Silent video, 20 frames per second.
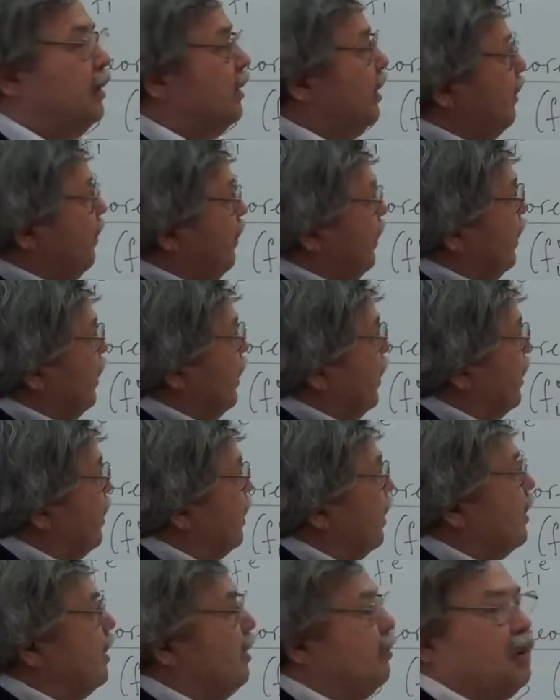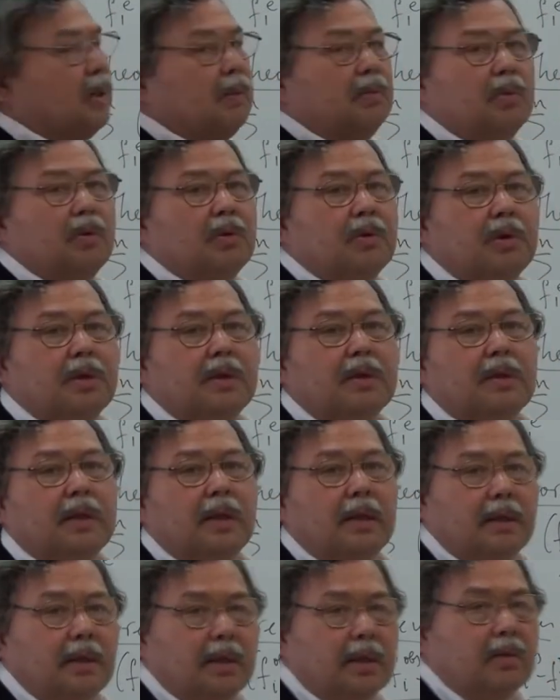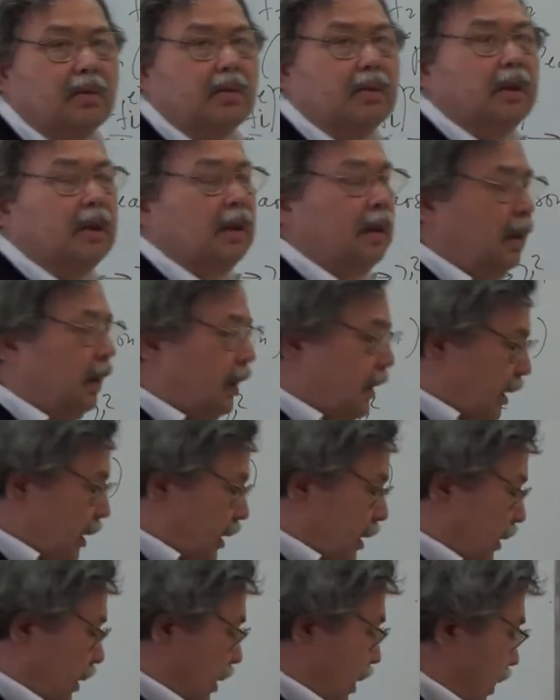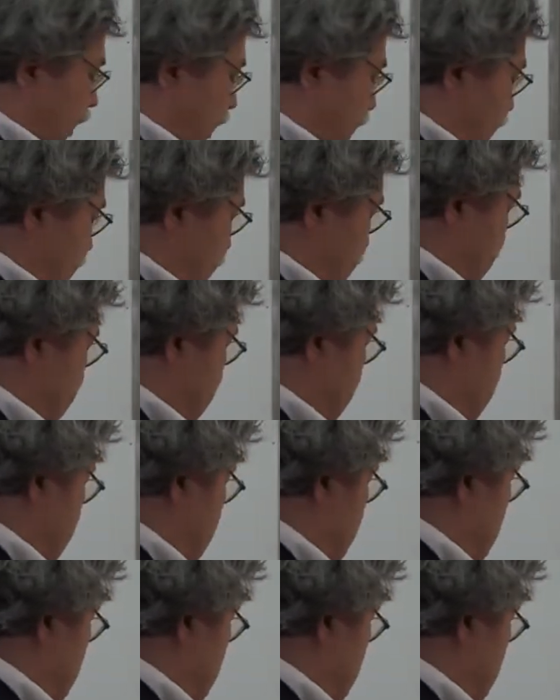the proportions are known, and they are